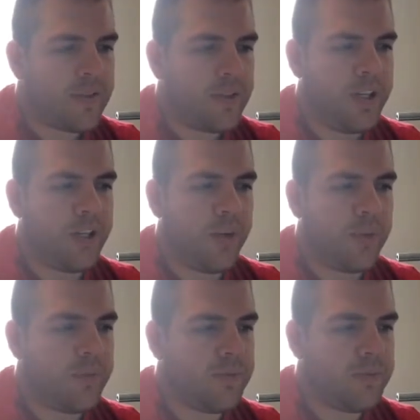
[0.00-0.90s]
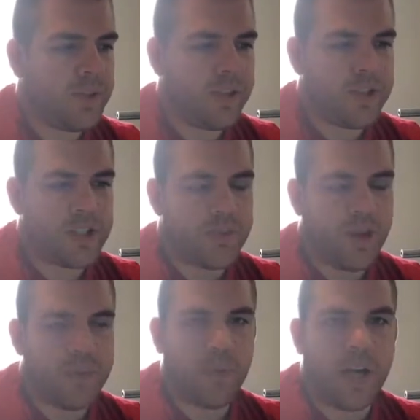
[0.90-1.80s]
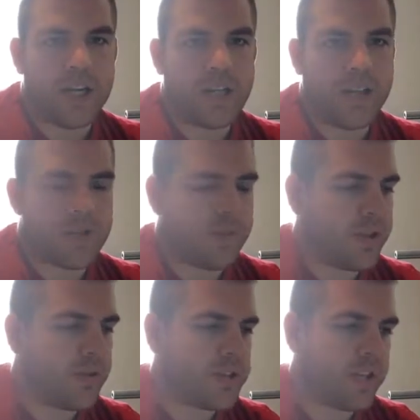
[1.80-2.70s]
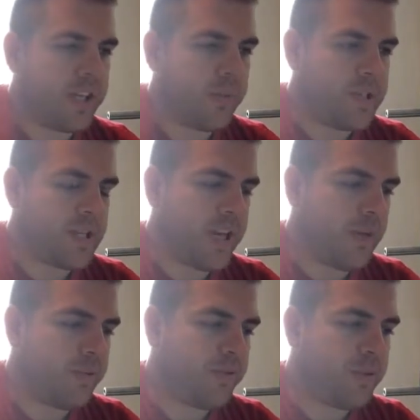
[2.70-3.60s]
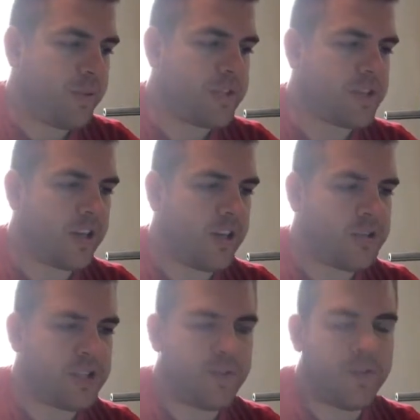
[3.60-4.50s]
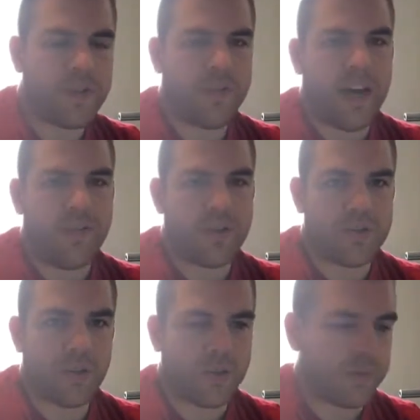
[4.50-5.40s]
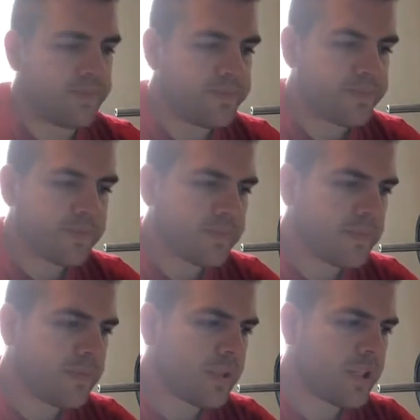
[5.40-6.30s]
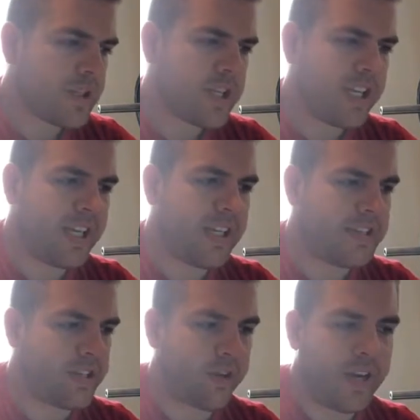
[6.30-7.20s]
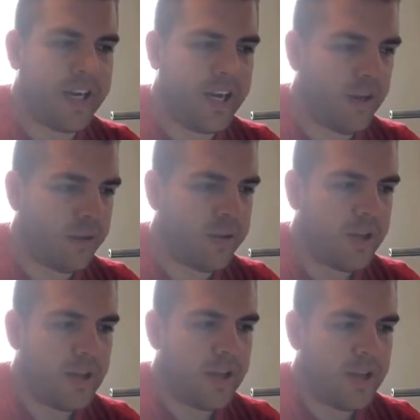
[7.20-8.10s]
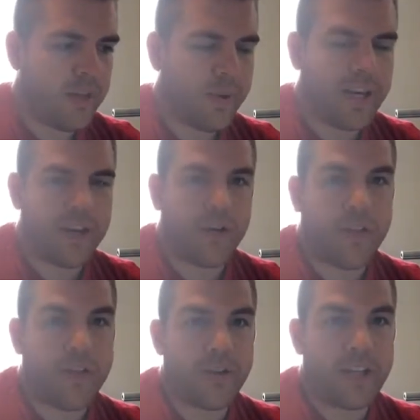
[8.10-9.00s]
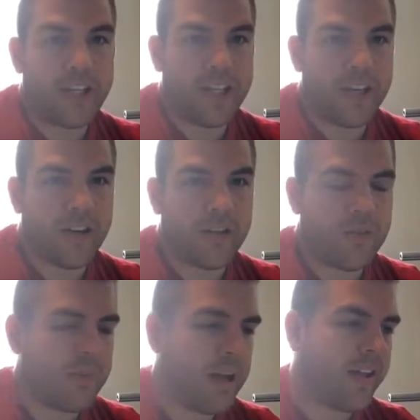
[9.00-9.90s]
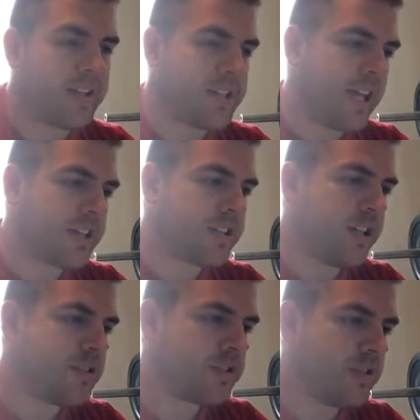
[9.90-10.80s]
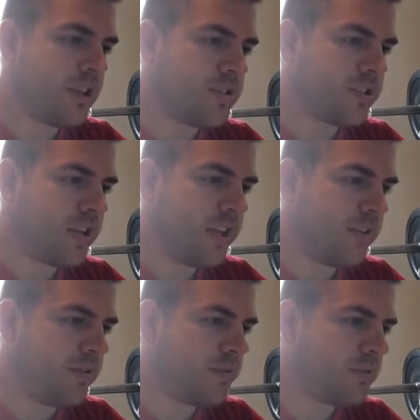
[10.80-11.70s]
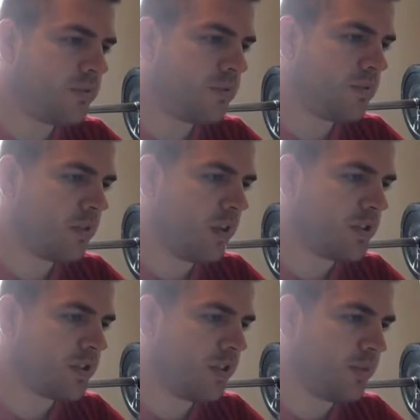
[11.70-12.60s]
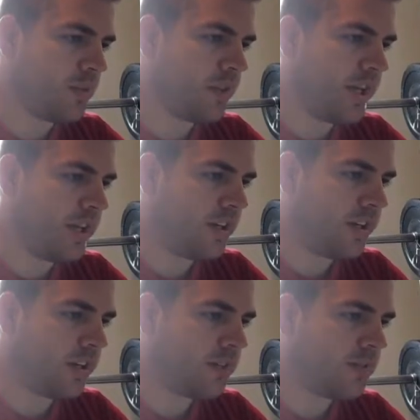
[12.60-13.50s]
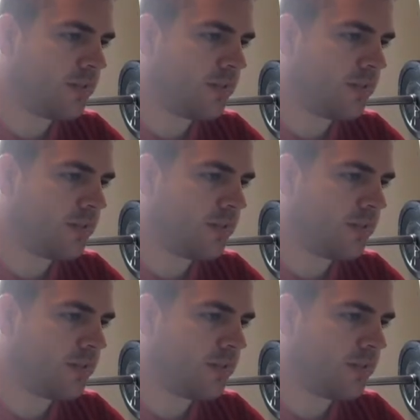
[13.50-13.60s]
and she might be watching this, but there was a lady we signed up a few weeks ago. She's 55 years old. She is in great health. We got her a 30-year policy. Actually, I'll just go ahead and put that in here.